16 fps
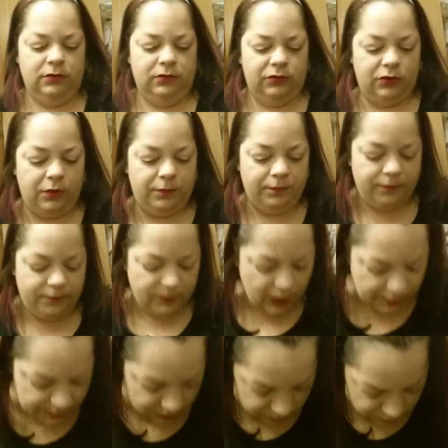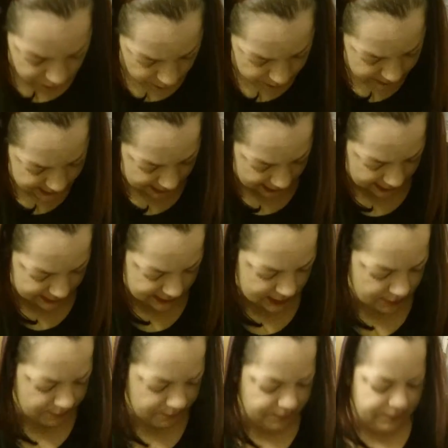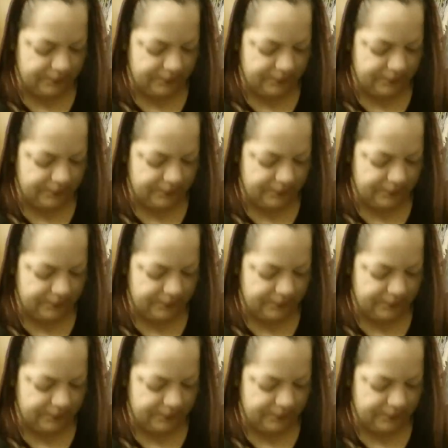So, I'm going to start with Dainty.